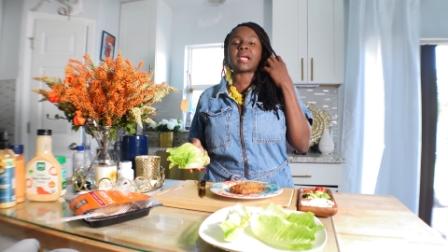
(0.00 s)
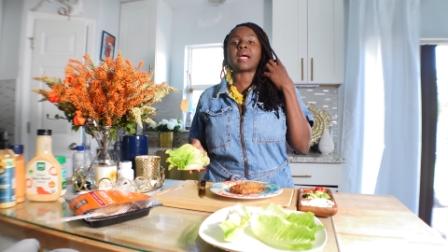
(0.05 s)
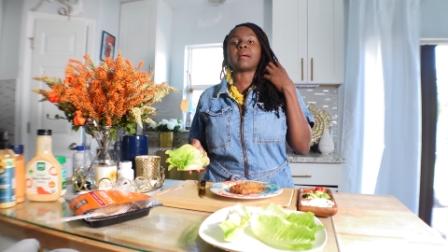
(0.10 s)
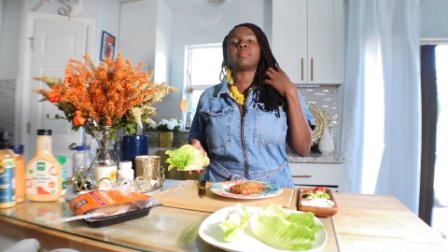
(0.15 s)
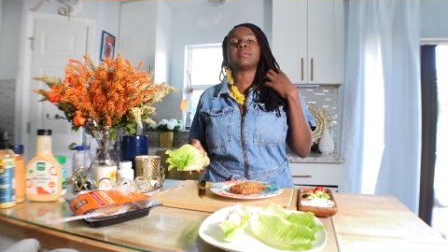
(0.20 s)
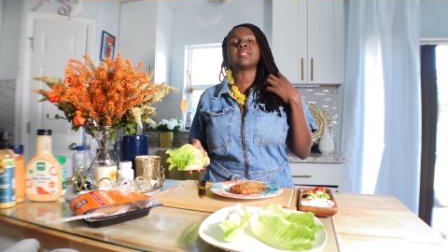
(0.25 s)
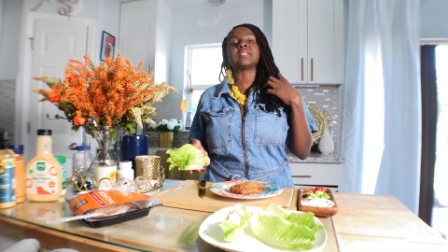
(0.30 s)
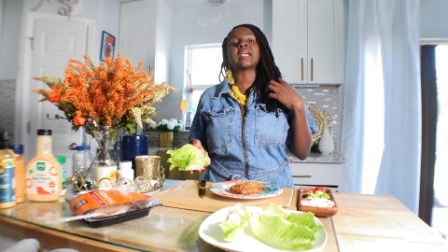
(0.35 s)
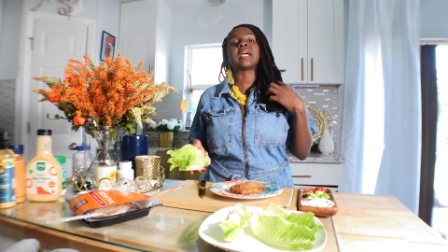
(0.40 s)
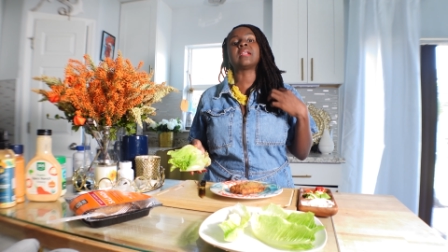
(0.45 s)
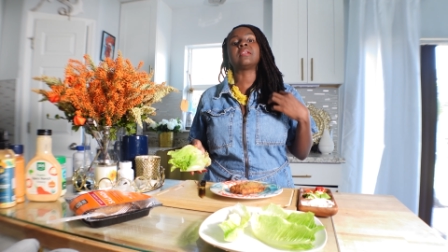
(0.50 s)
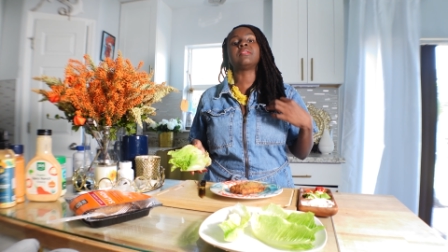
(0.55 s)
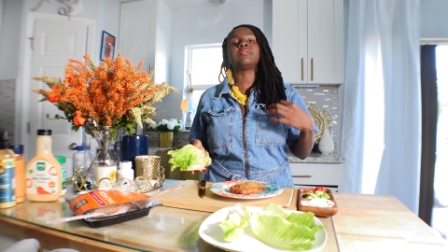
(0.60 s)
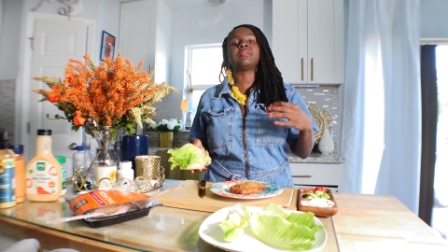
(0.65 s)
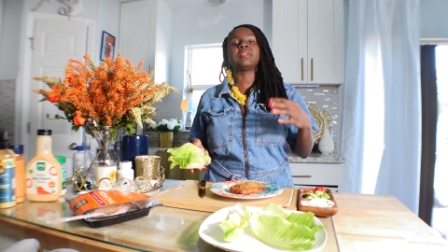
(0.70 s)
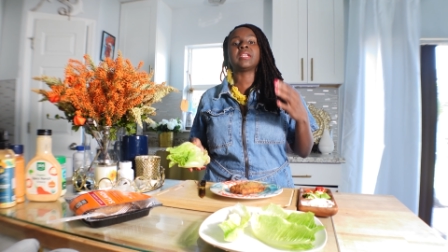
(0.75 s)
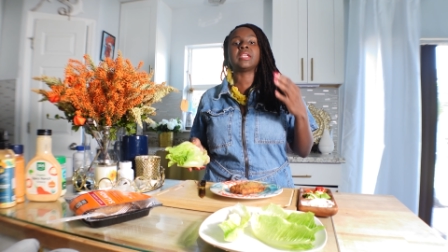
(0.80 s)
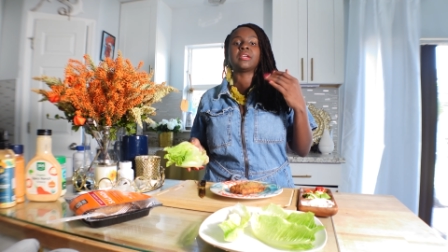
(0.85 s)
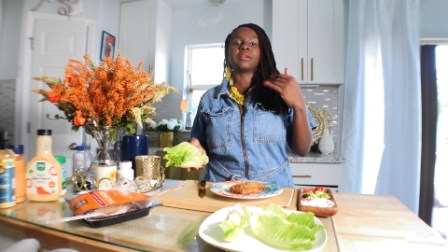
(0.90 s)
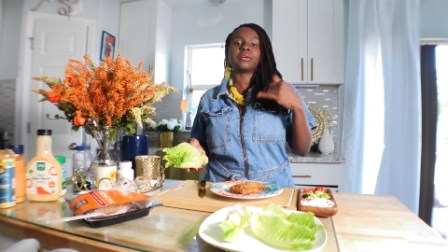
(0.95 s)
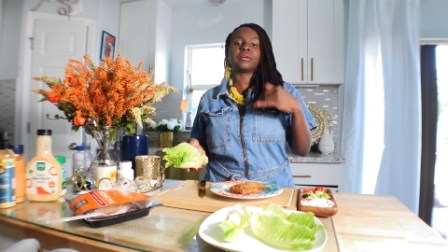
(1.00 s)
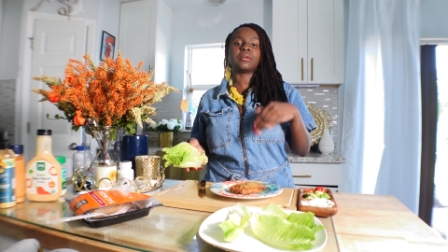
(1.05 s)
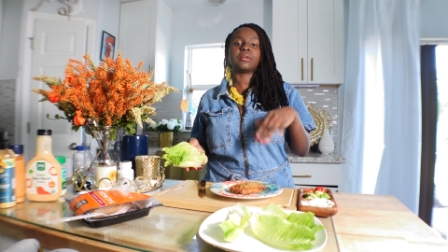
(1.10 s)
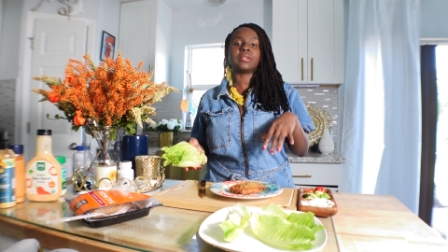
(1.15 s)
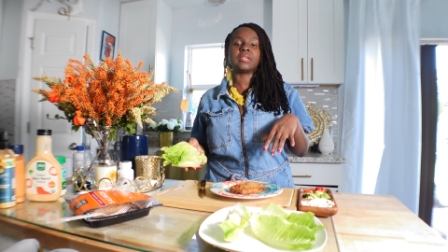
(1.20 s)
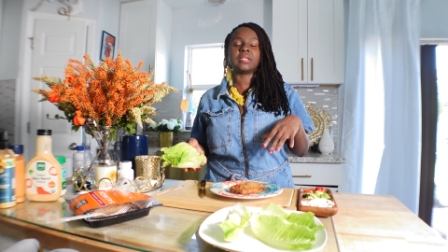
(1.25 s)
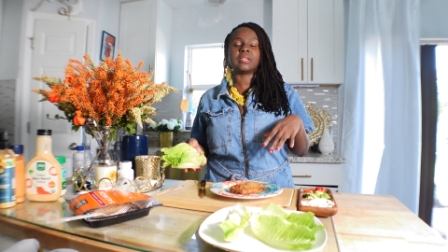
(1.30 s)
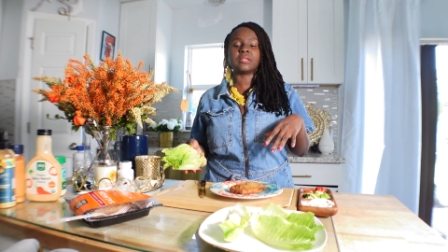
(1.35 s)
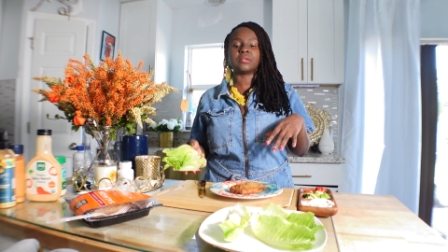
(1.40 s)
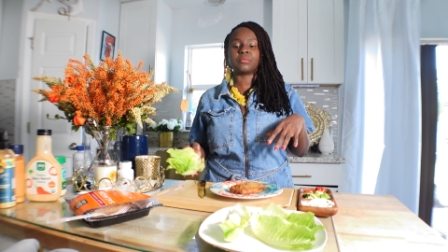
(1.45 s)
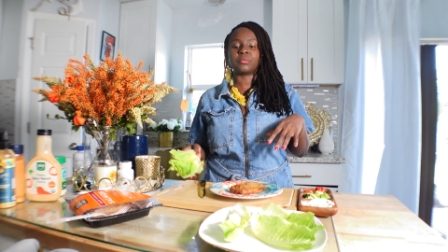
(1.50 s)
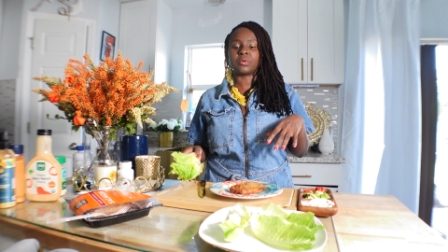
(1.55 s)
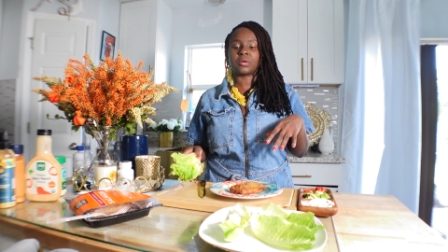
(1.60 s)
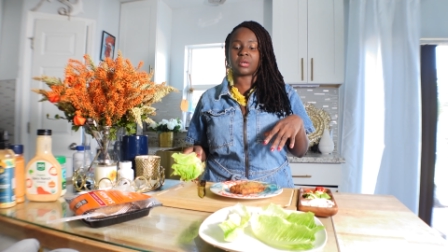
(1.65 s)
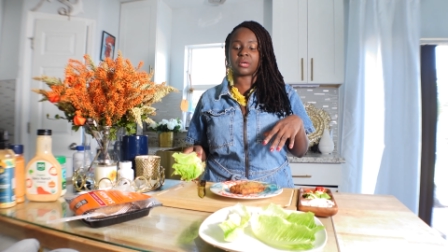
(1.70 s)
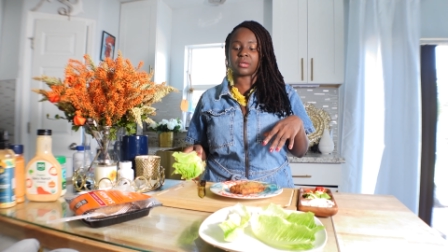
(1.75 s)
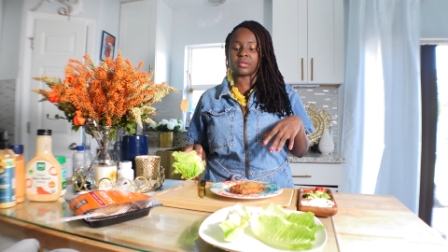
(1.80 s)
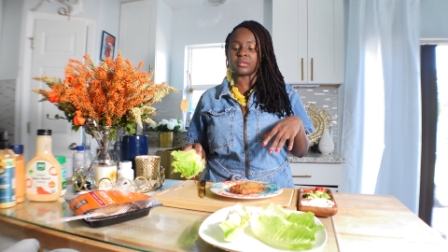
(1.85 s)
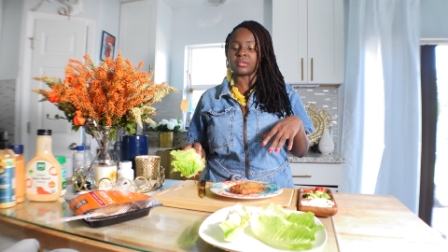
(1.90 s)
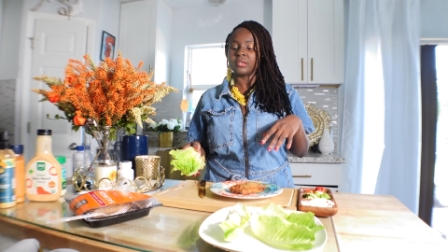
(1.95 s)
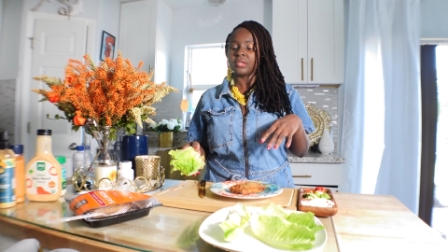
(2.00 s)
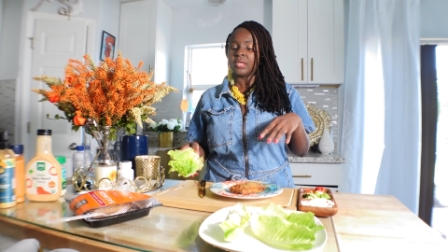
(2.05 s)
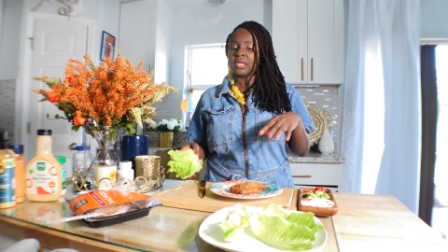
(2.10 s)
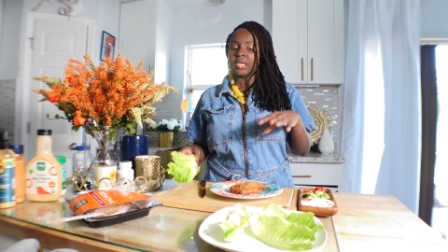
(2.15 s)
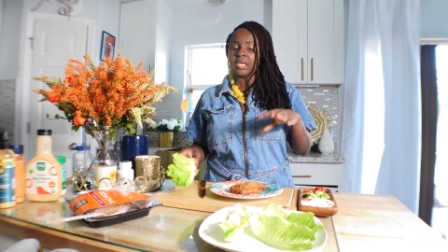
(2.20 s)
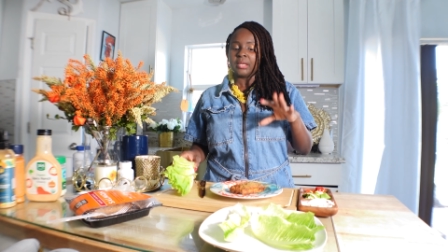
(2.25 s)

apple cider vinegar in the water